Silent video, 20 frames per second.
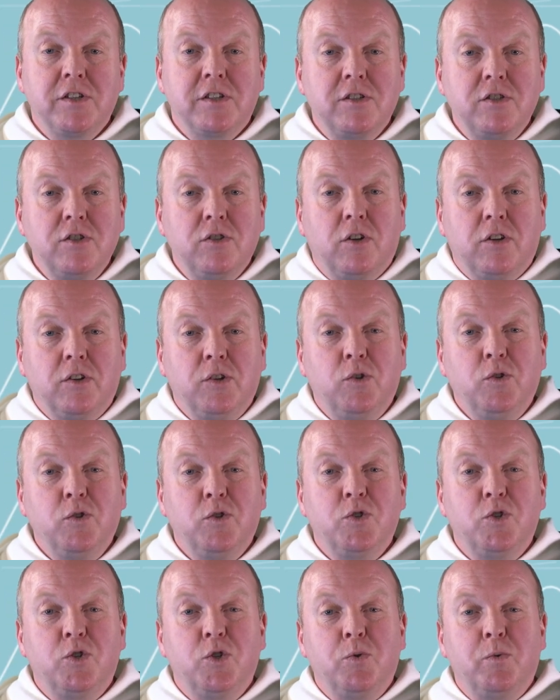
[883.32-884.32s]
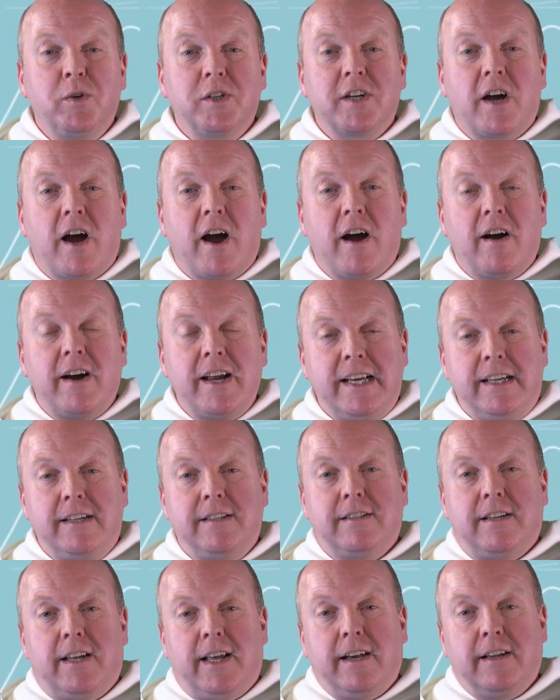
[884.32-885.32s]
contemplation's not, nothing to do with our
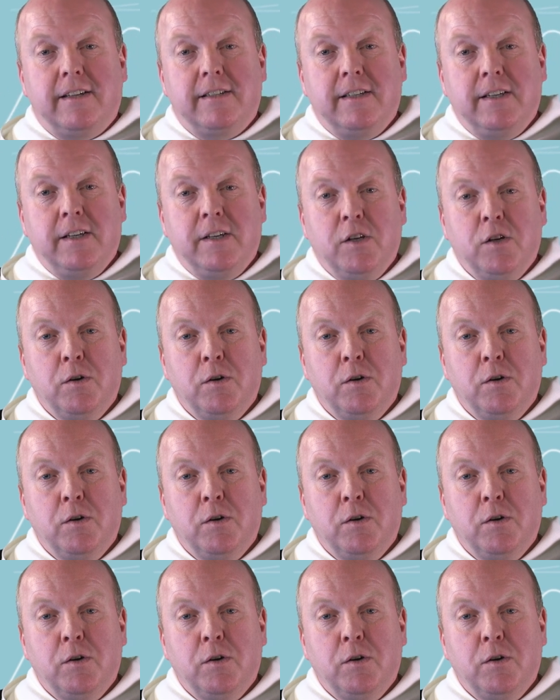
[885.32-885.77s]
intellect,